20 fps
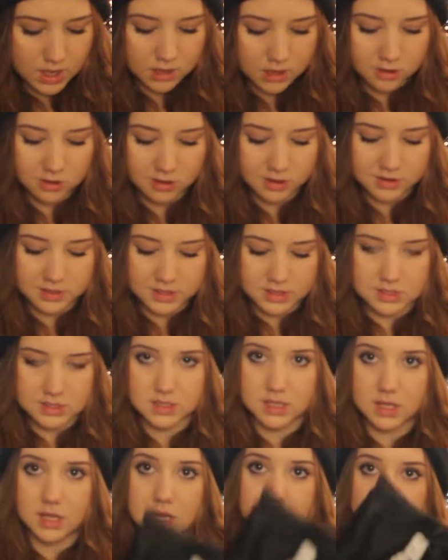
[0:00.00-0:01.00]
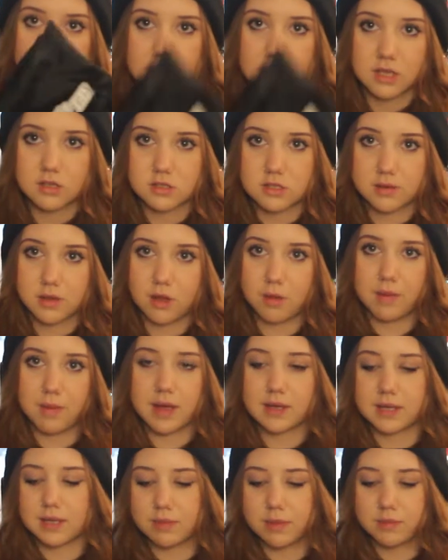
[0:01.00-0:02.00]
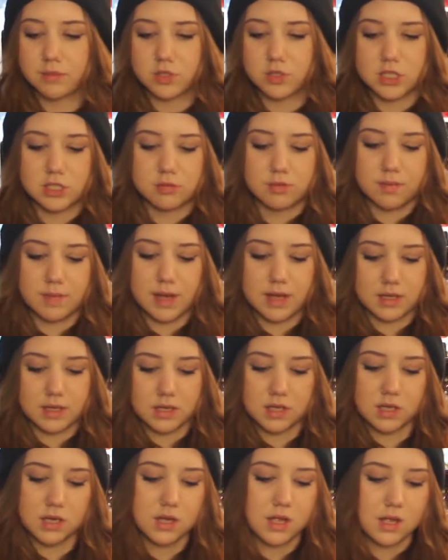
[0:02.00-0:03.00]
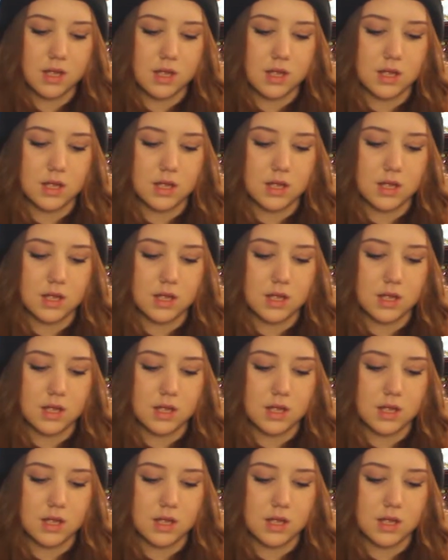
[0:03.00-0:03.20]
I draw this thing. Here's a little baggie, but I'm just put it back in.